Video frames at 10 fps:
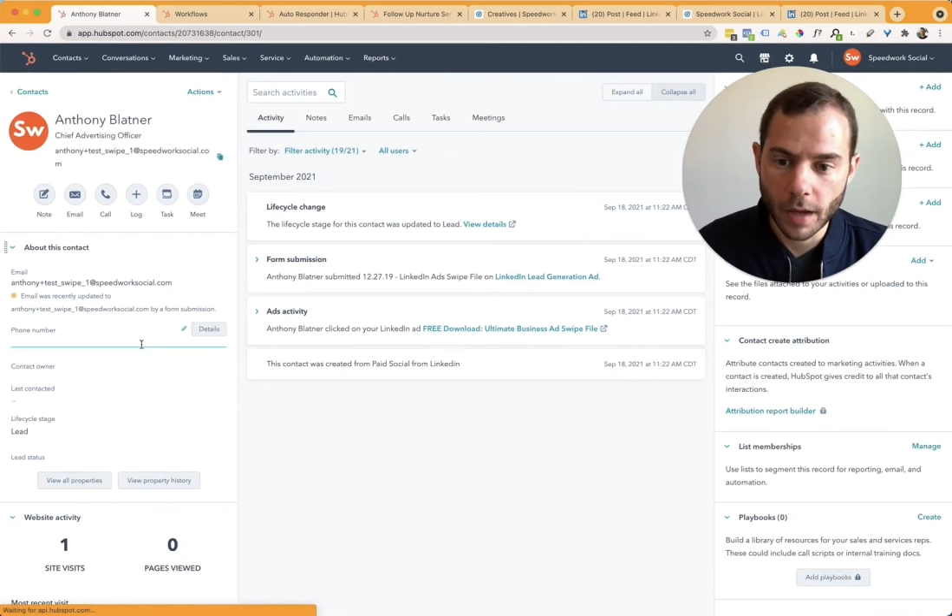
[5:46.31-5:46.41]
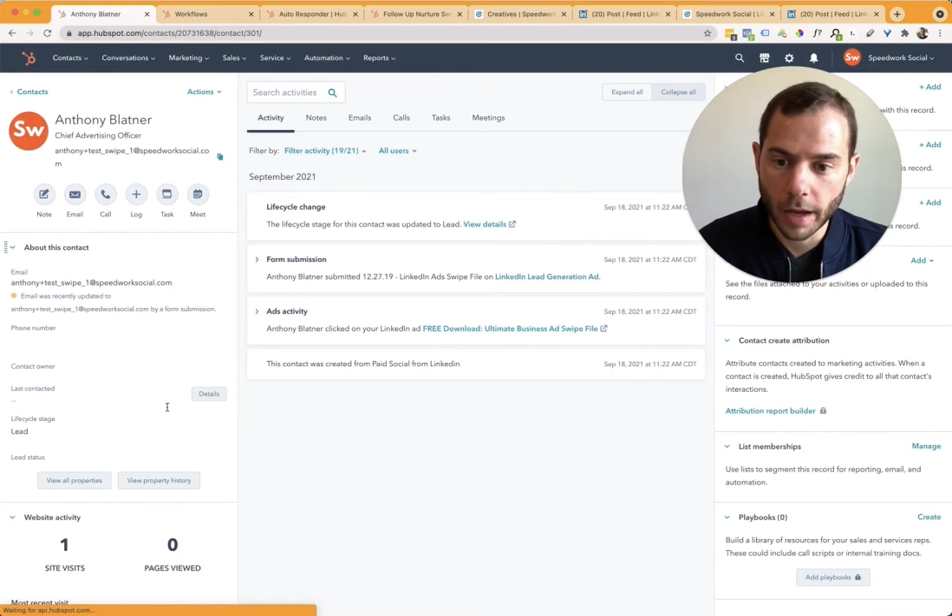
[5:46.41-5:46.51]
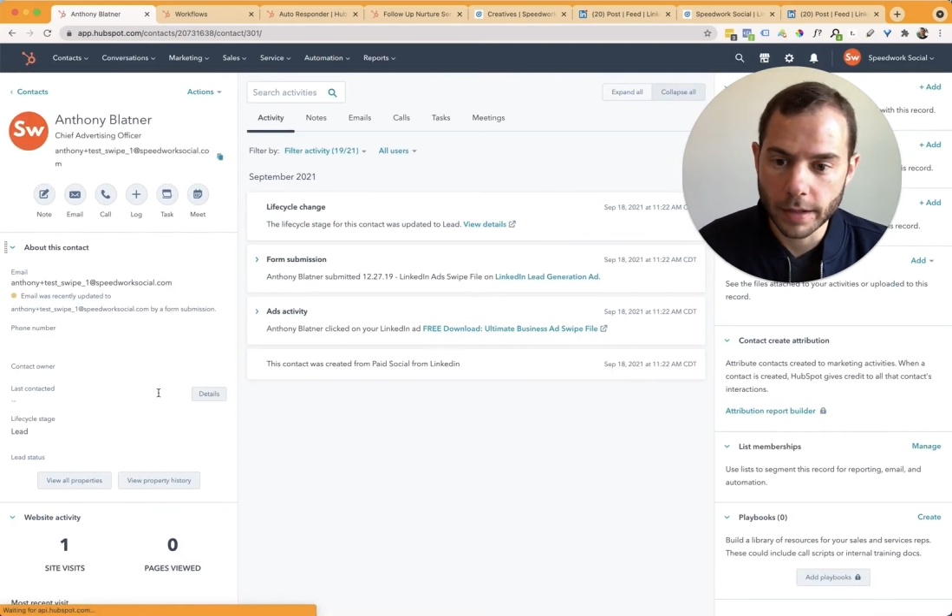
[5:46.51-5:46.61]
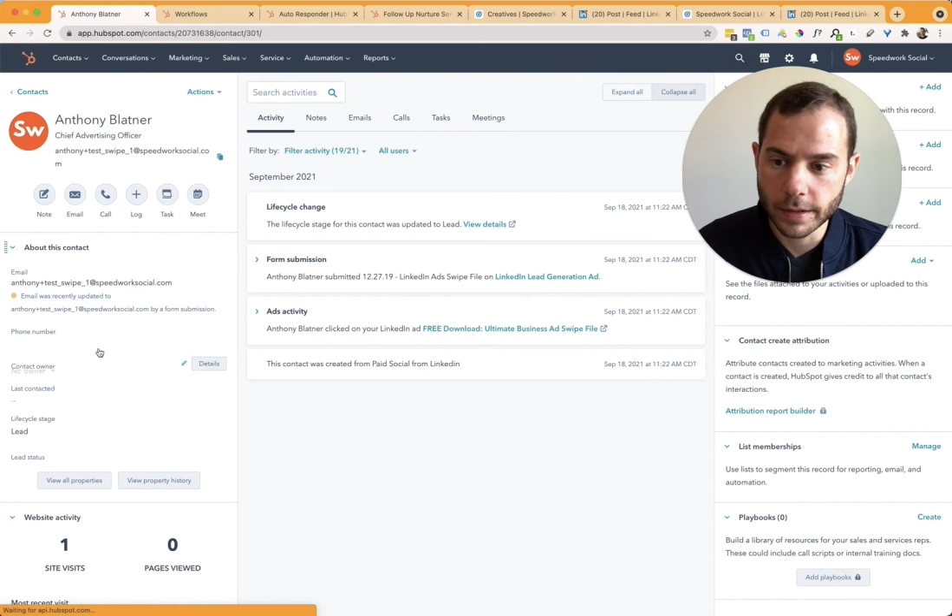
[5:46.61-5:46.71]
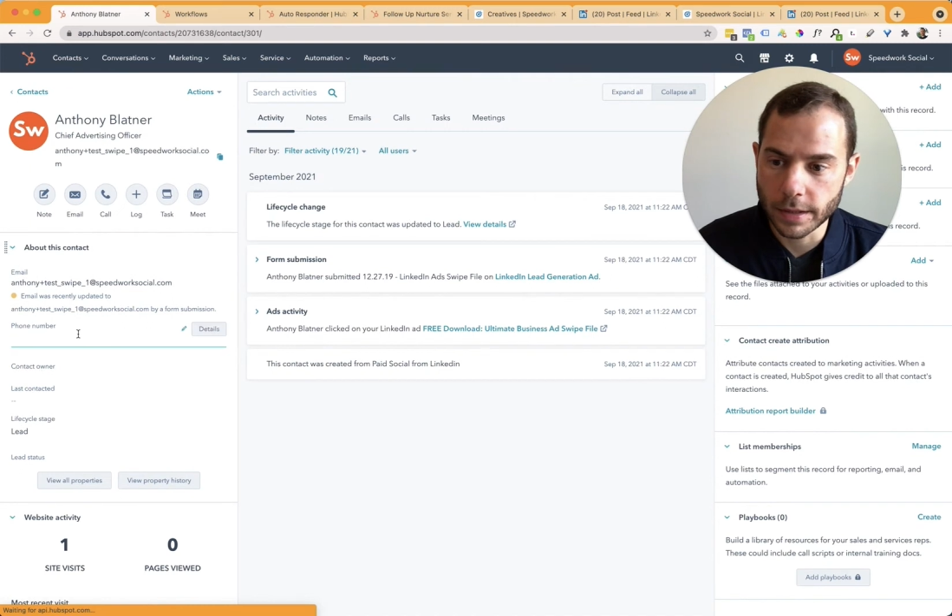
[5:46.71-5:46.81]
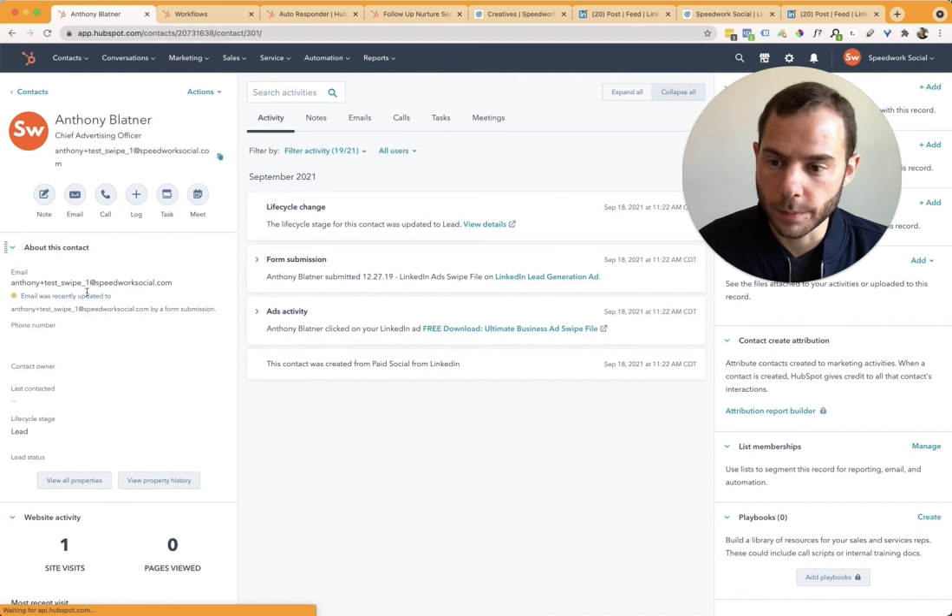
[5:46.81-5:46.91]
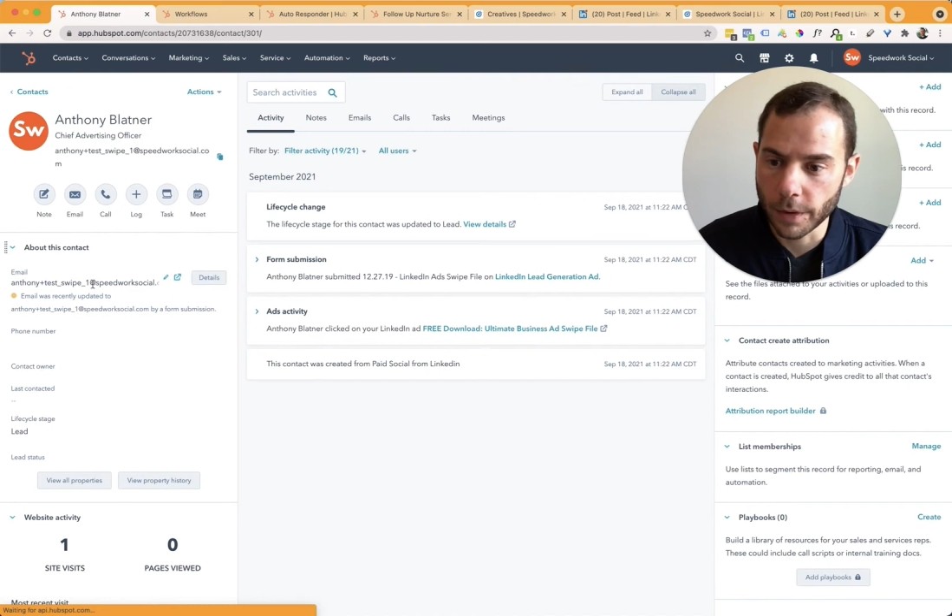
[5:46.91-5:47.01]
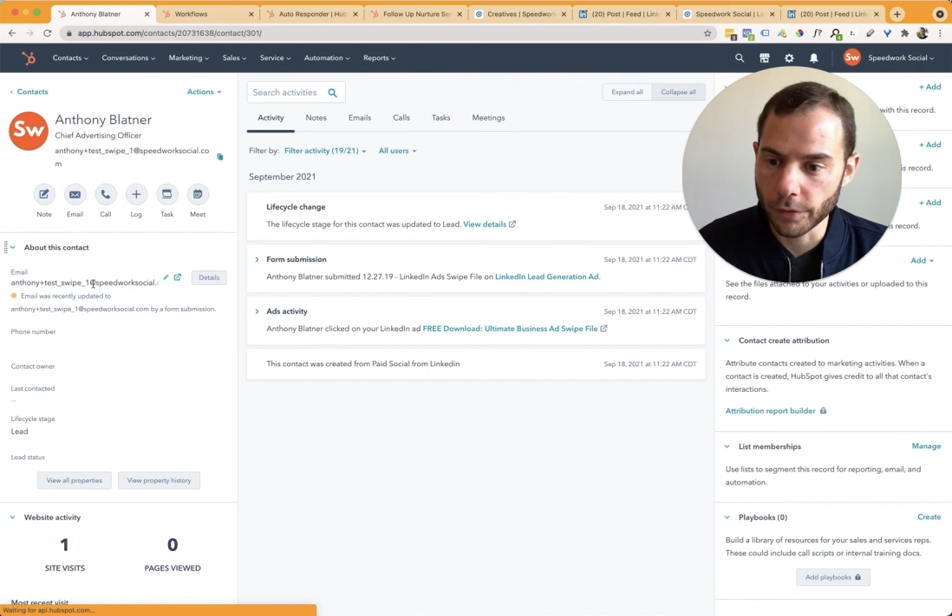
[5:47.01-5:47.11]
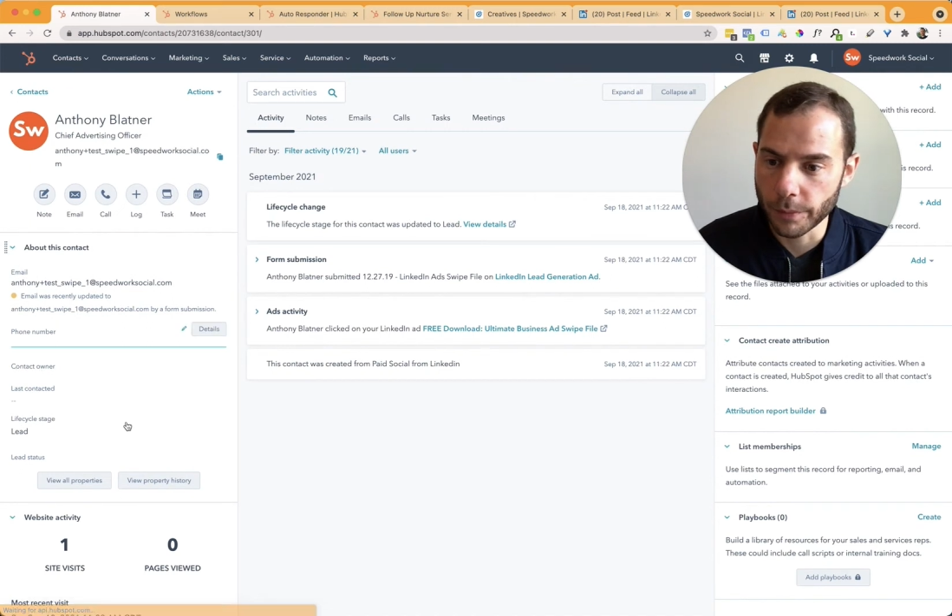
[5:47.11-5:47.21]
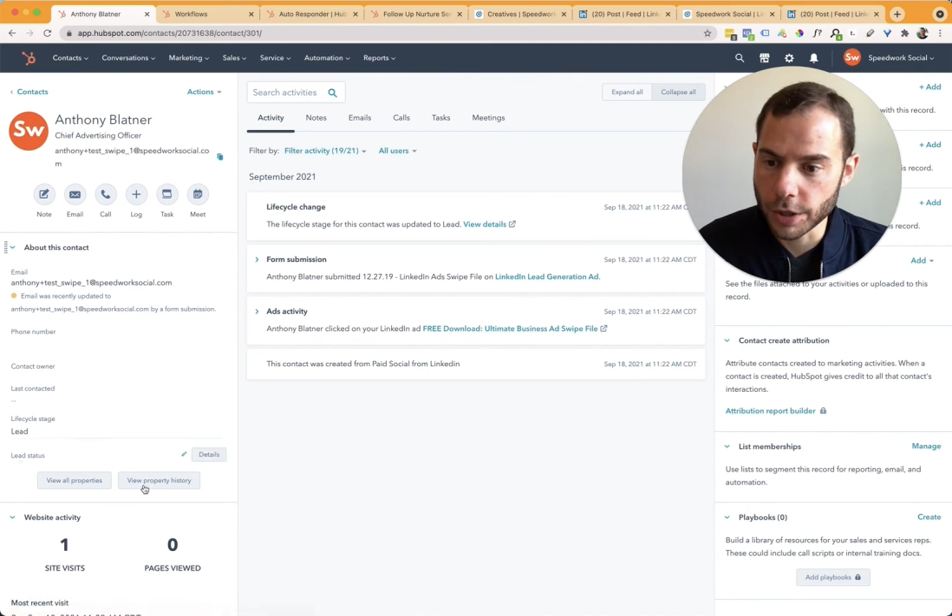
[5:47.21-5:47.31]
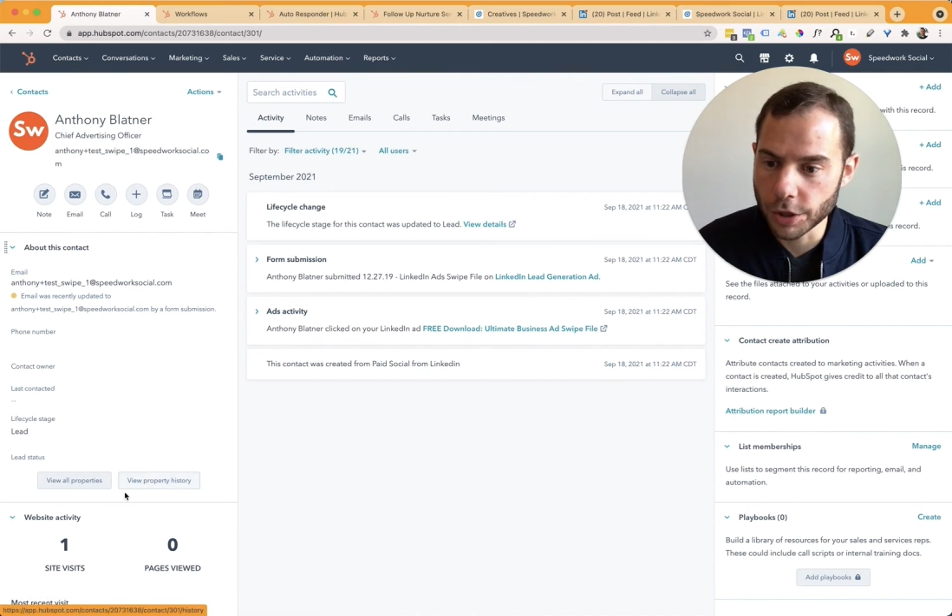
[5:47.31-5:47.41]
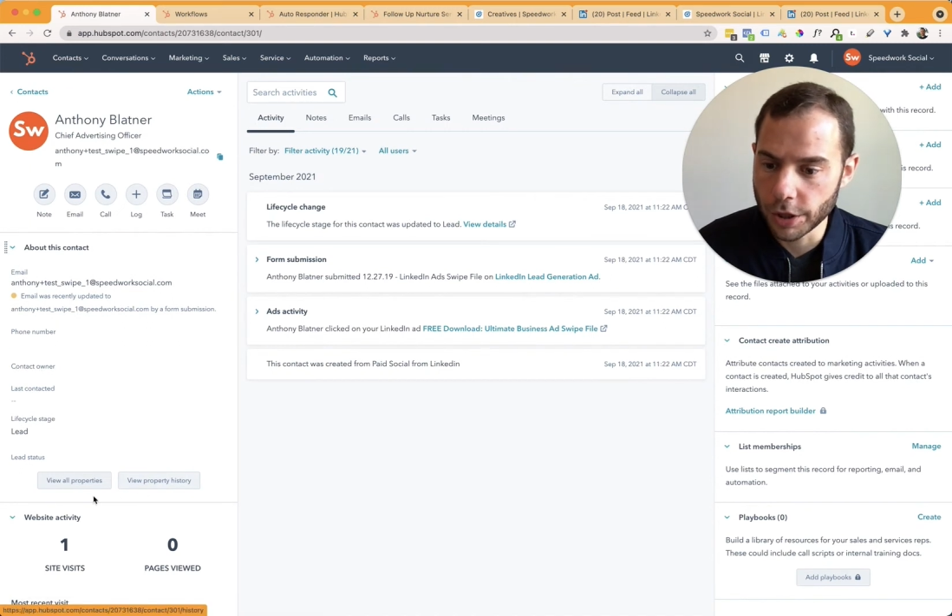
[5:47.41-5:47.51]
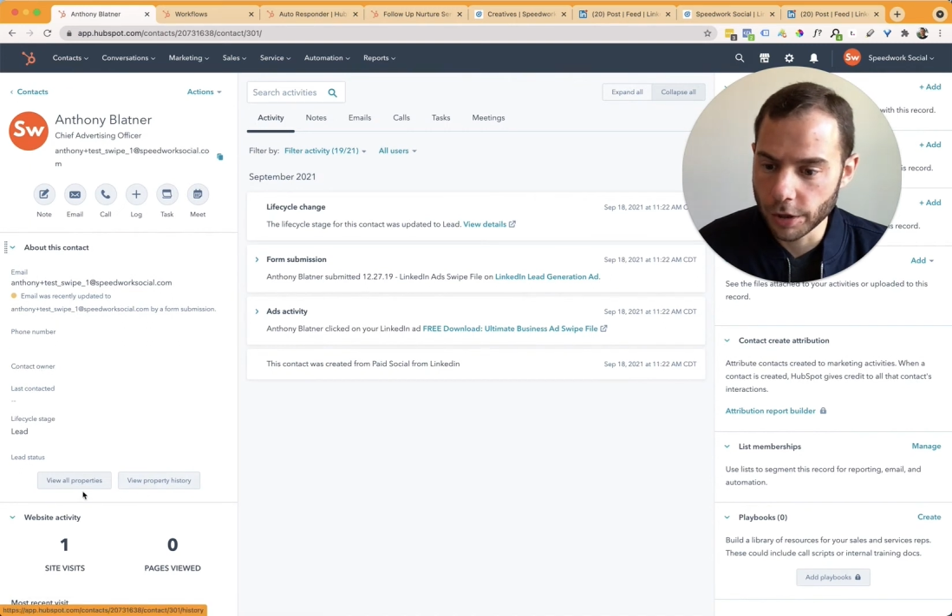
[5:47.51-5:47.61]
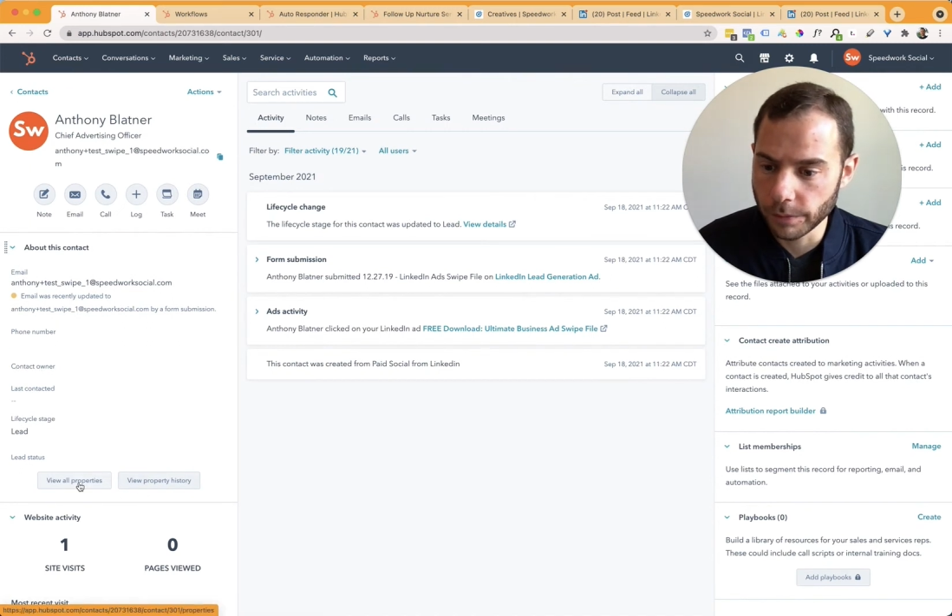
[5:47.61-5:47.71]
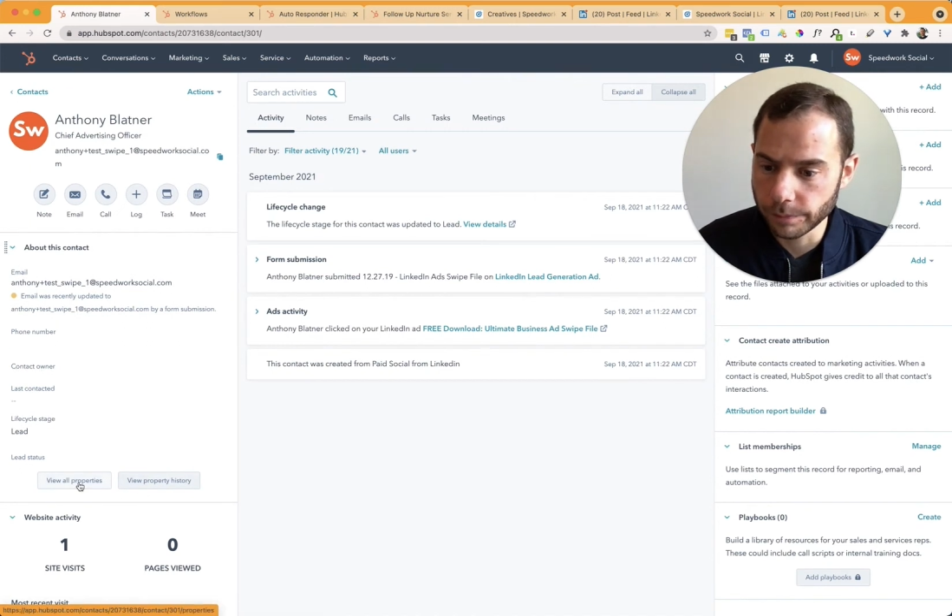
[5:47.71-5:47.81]
I can see some information
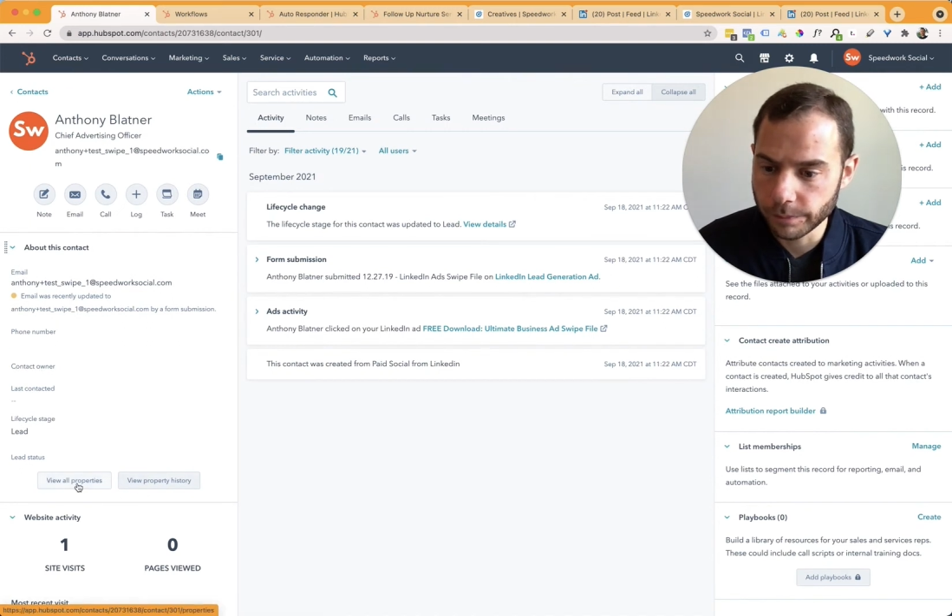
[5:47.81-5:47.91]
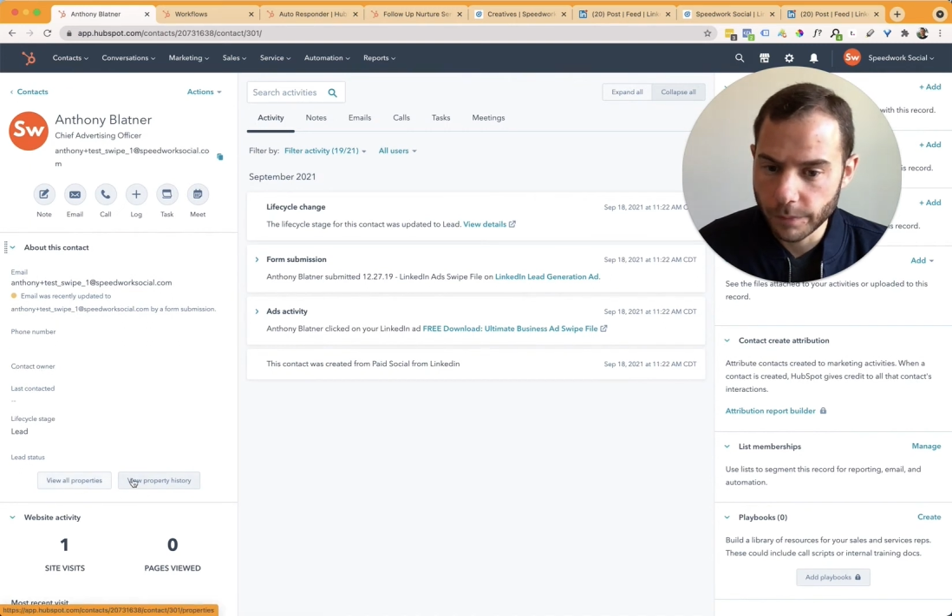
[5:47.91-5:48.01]
here.